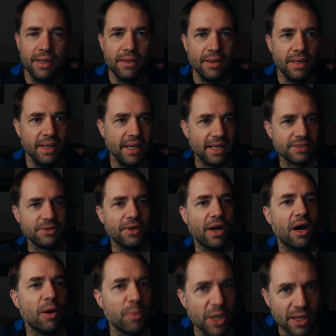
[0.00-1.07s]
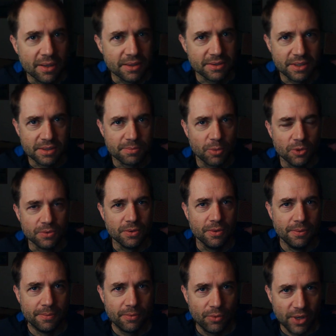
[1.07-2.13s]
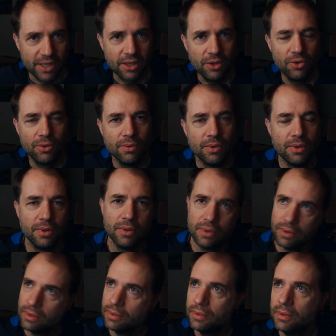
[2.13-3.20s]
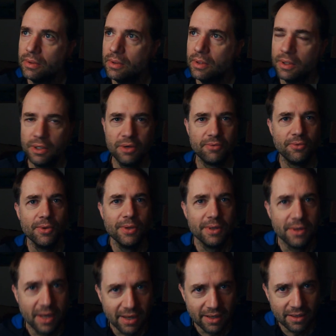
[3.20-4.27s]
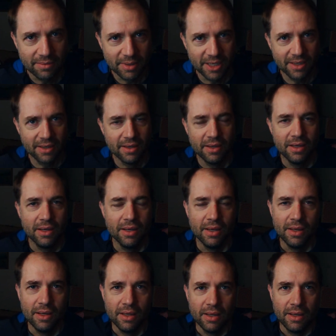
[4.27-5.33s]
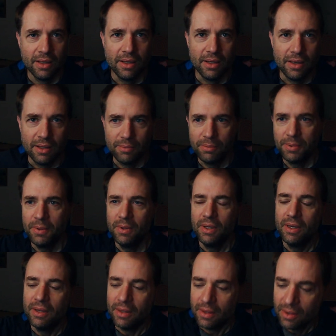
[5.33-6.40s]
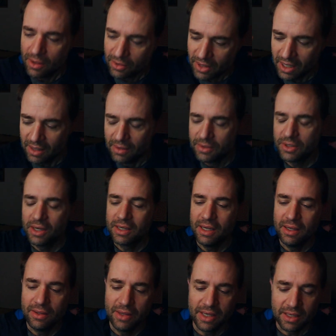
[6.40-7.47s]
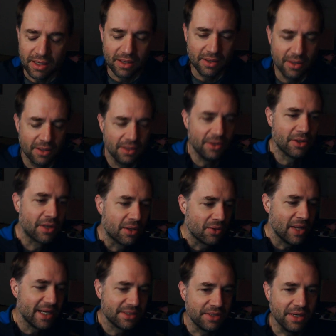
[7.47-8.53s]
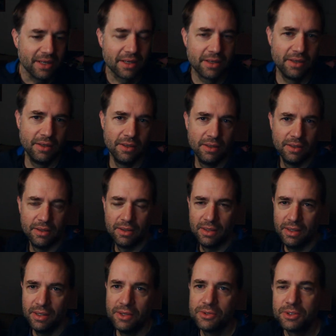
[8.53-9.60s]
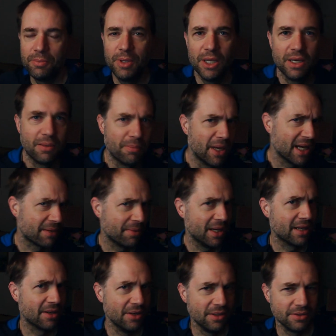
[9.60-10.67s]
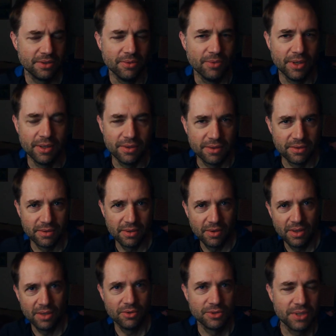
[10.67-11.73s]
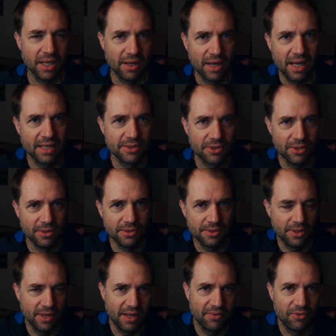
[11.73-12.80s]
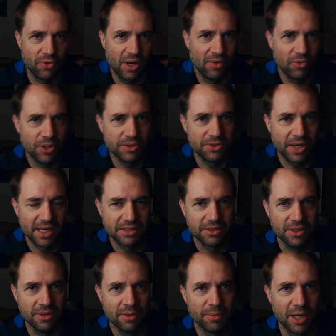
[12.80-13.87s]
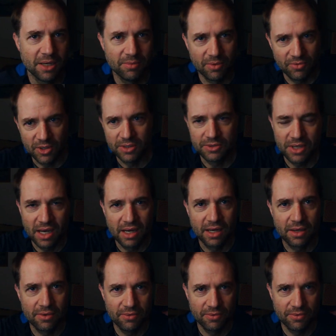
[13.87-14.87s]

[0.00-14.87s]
he has an army at his disposal. Rick, you've really done it, man. And okay, talking like your classic used to be like backpackers that want to go stay in hostels and have traveler's checks in the bottom of their sock,